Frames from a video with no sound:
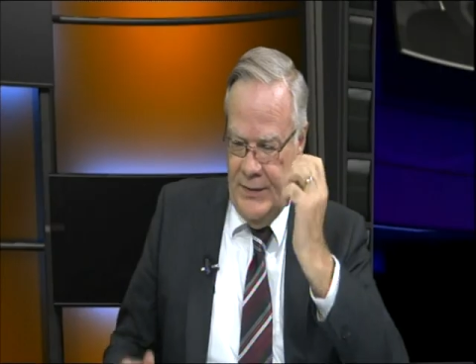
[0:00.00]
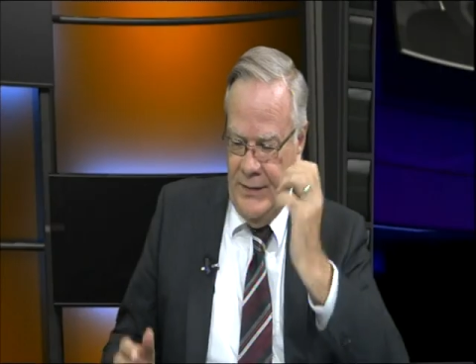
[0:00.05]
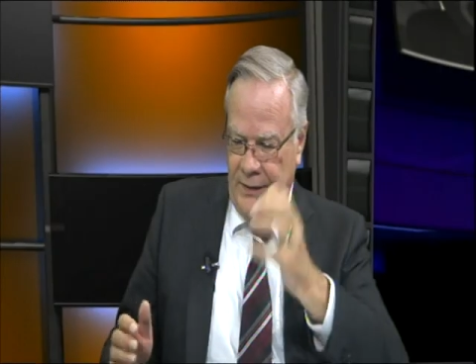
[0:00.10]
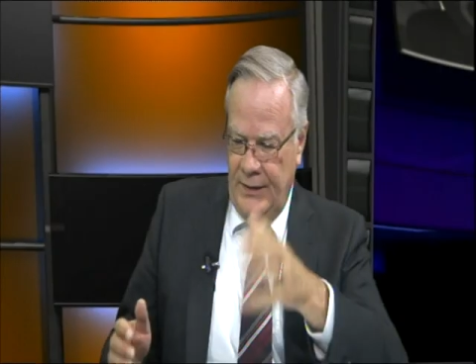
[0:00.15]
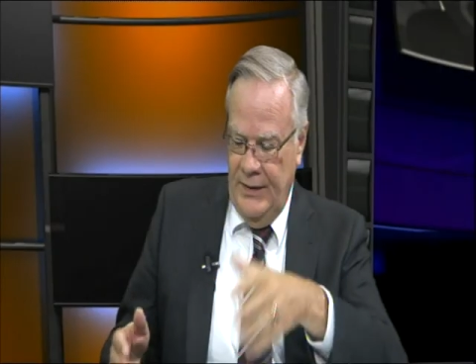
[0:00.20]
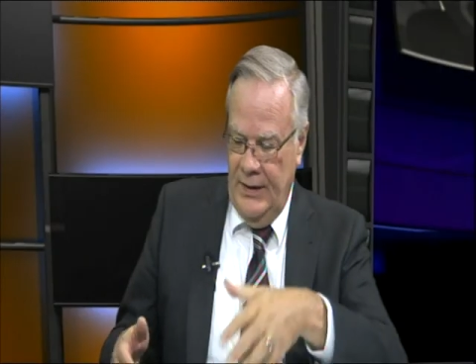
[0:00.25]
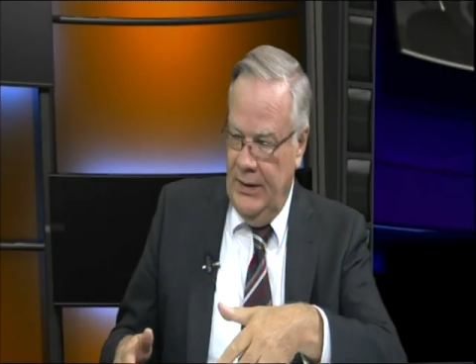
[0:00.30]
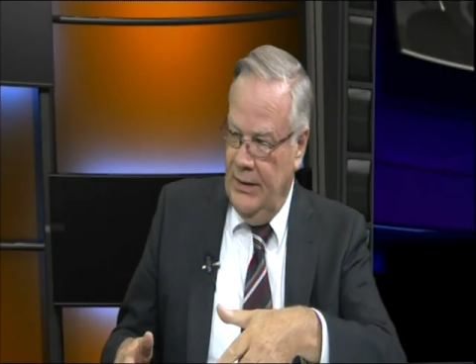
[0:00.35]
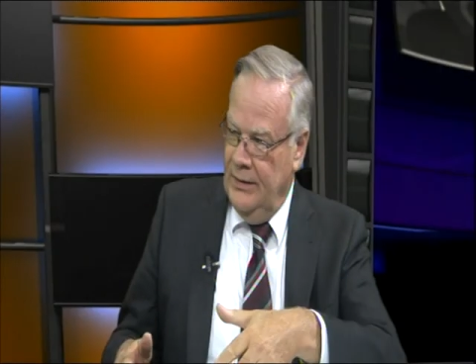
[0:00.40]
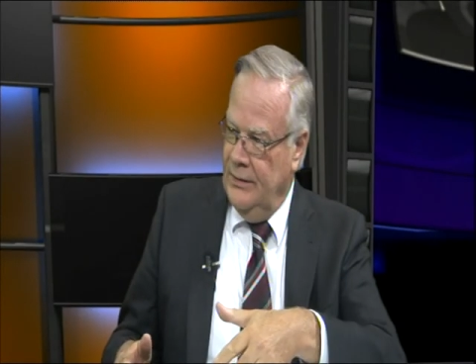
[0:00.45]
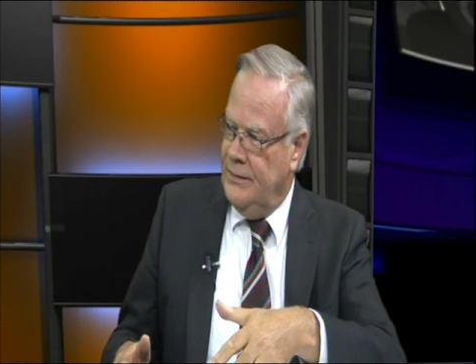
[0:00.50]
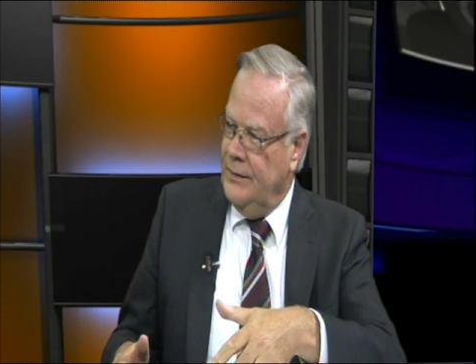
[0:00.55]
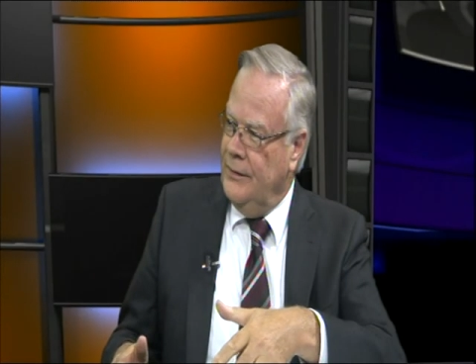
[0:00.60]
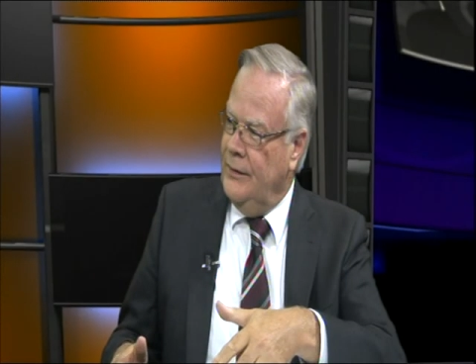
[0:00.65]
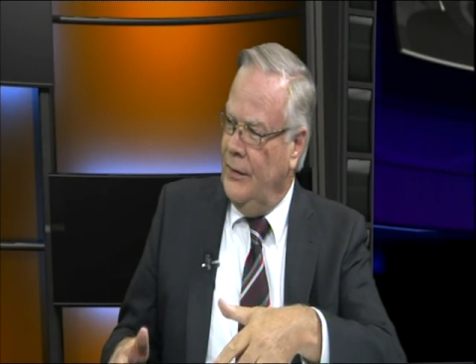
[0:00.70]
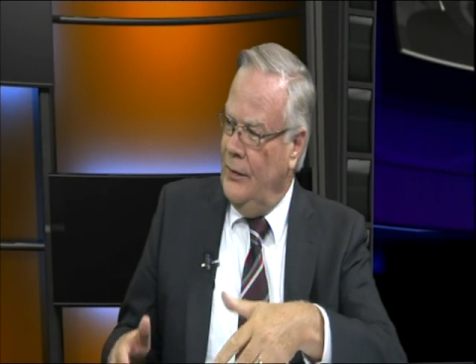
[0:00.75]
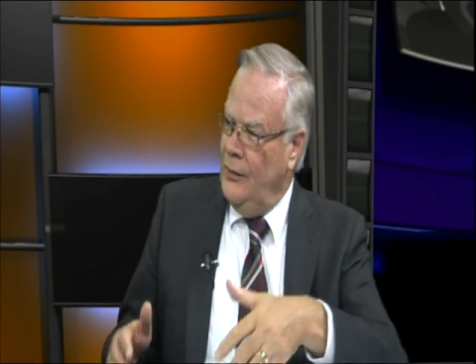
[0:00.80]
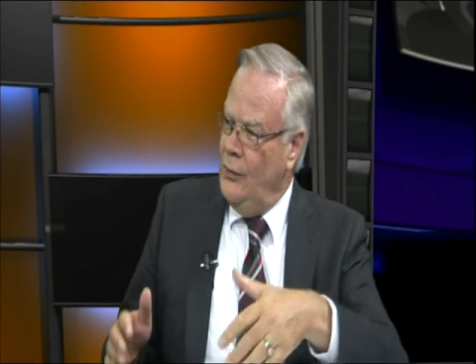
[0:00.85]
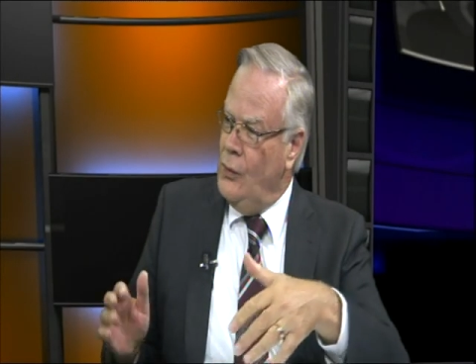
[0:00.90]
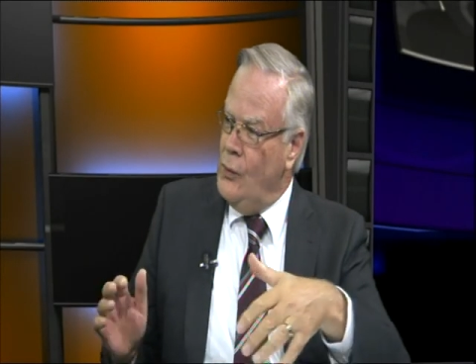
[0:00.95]
to the, to
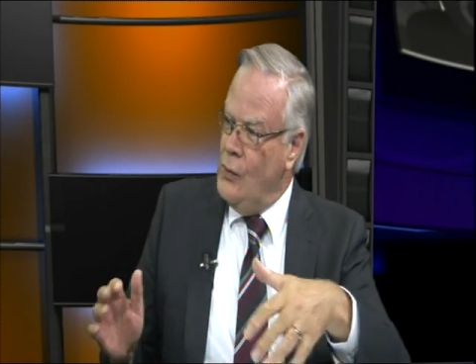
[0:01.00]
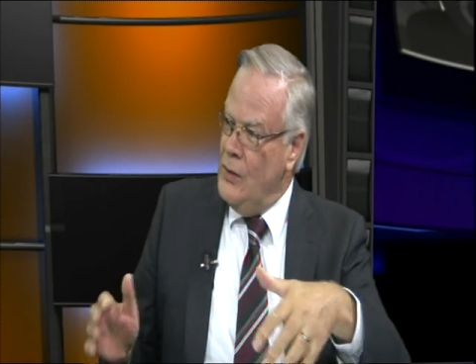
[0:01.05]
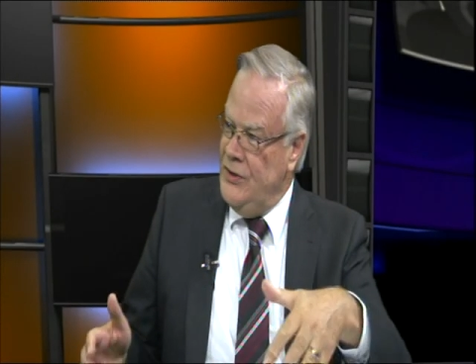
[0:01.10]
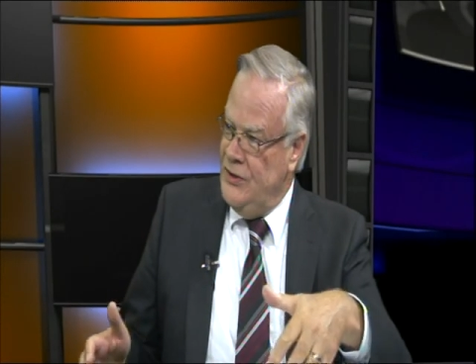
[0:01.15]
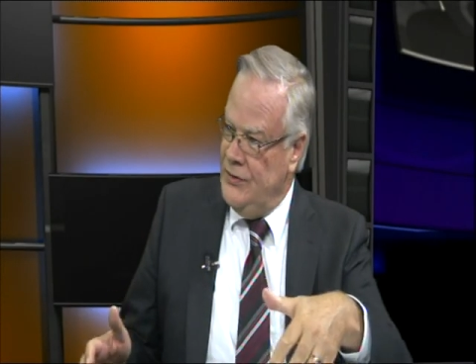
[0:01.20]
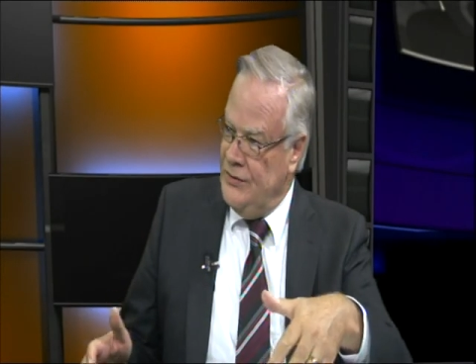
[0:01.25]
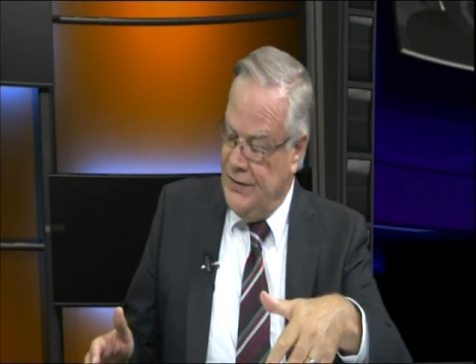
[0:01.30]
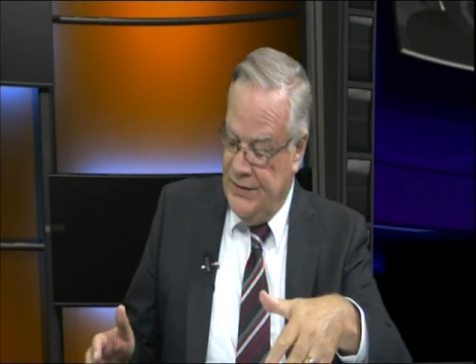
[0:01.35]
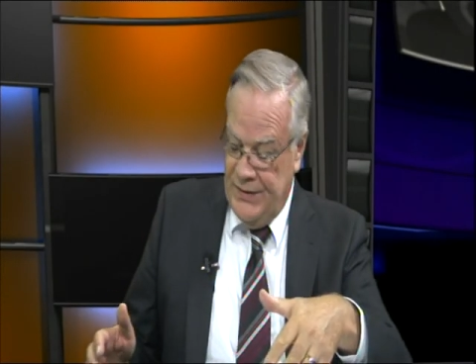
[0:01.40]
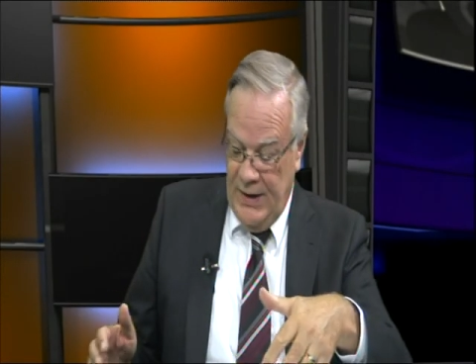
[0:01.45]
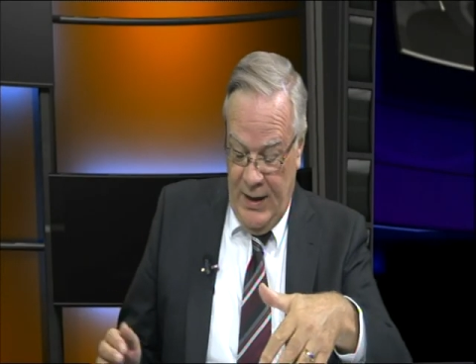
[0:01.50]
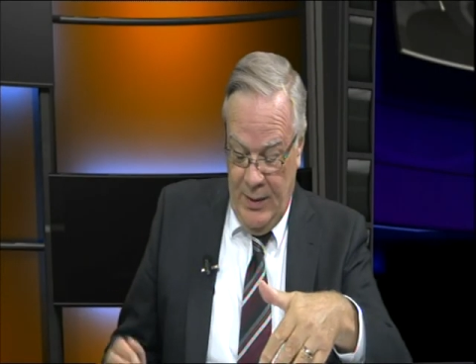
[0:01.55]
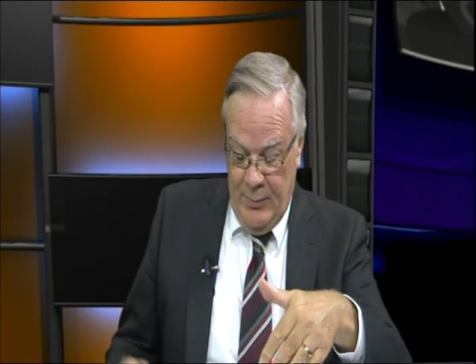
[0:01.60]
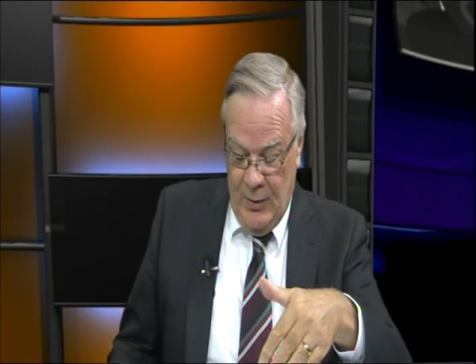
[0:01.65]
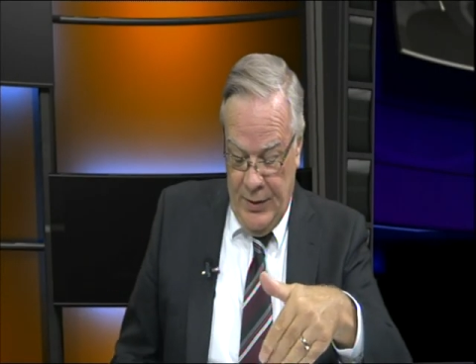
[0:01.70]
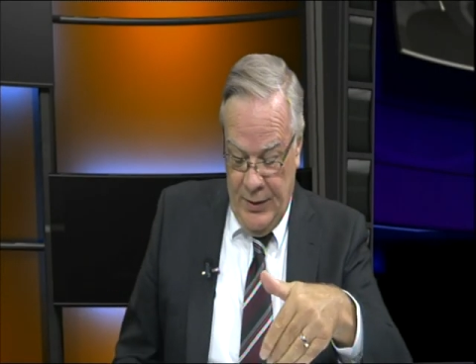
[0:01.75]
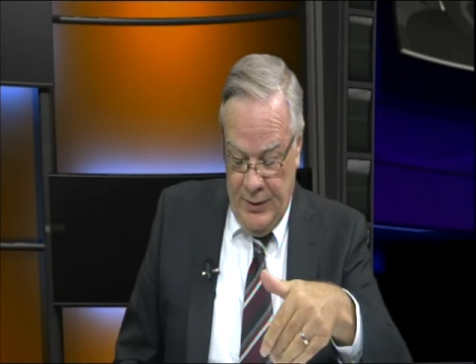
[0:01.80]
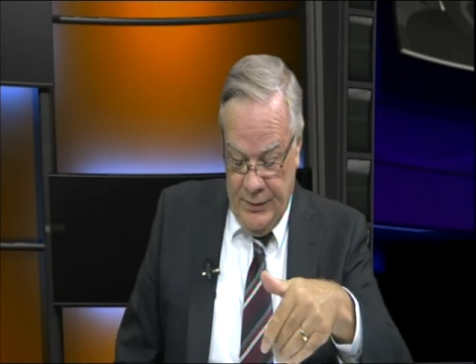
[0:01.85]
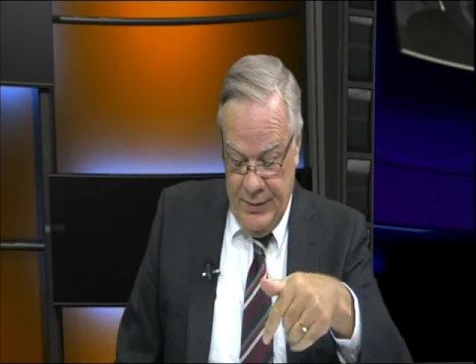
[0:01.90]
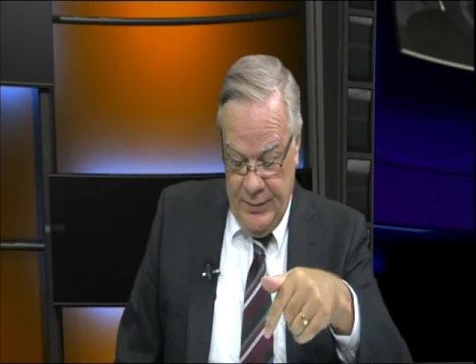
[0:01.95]
the Norwegian study
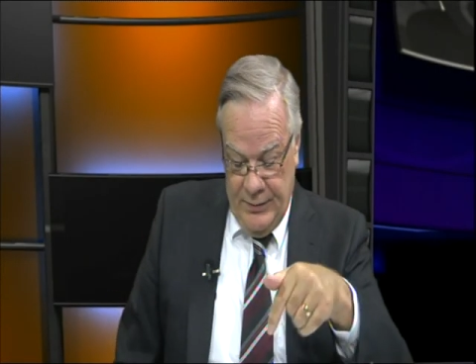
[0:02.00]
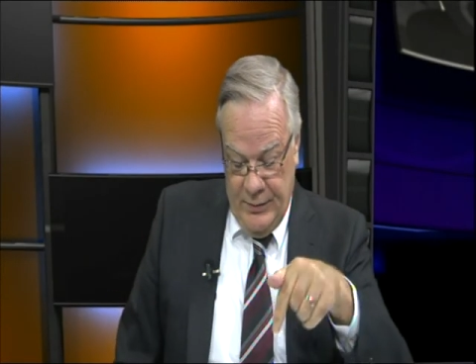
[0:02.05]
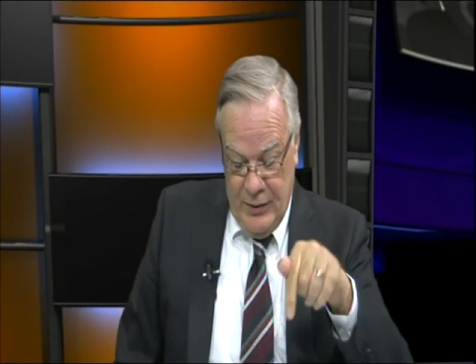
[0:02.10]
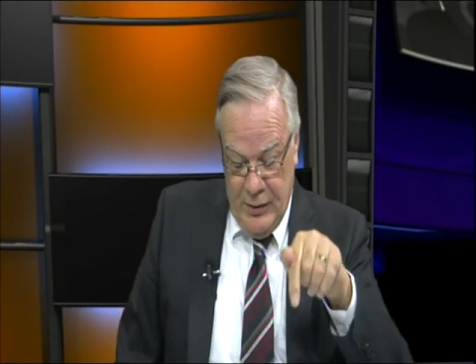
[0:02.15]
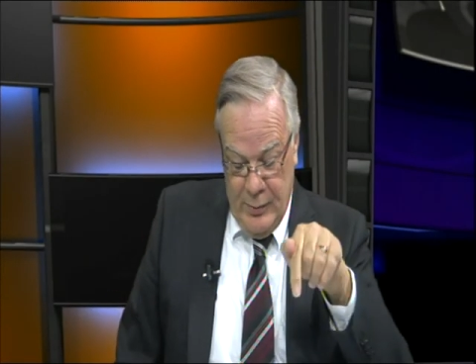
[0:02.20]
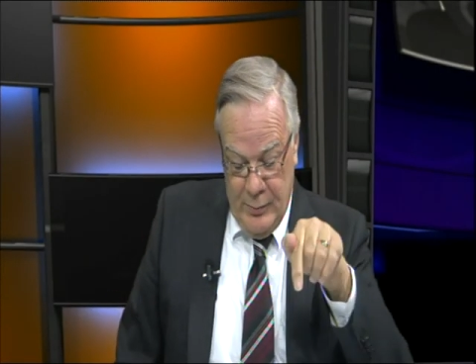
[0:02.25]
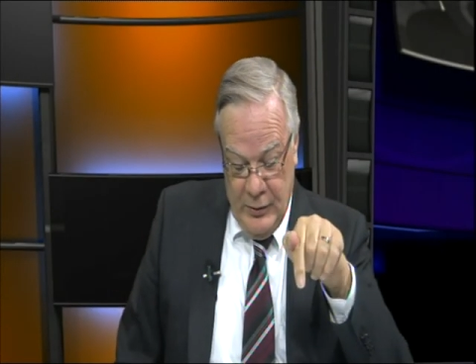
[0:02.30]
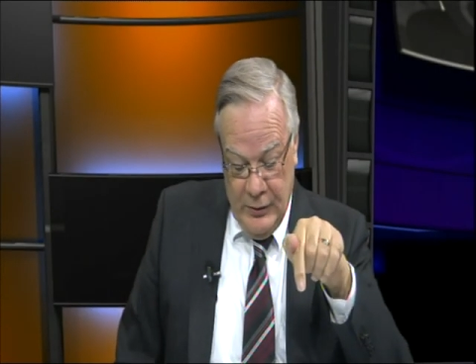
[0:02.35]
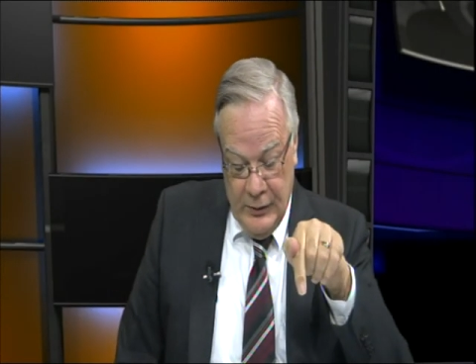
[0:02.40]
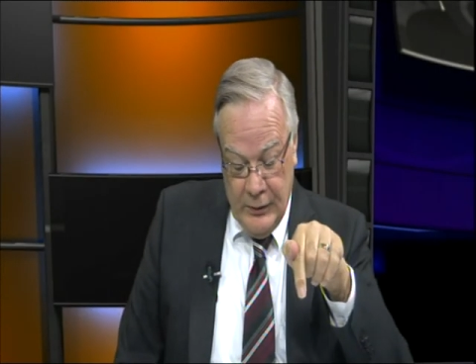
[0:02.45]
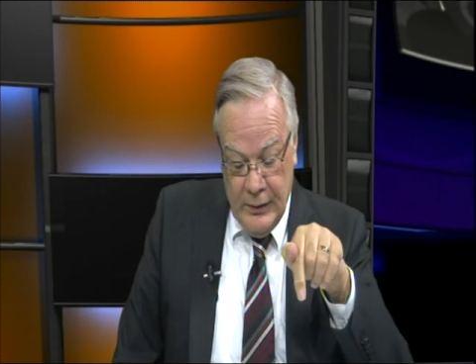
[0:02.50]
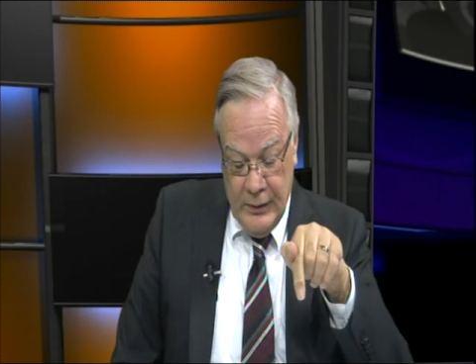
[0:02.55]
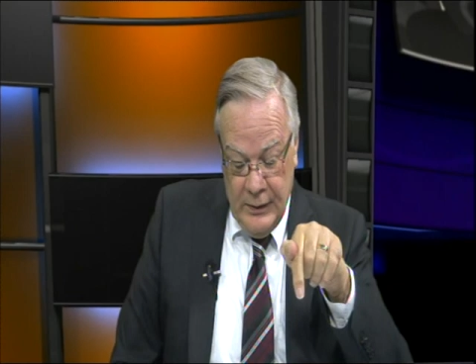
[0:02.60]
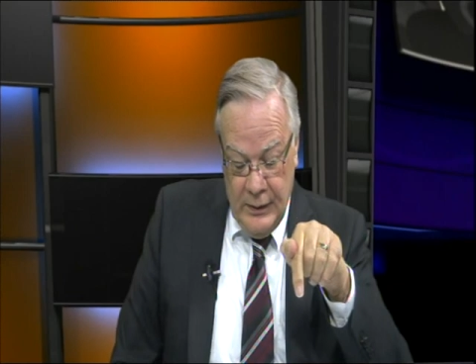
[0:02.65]
by Doctor Rogeberg.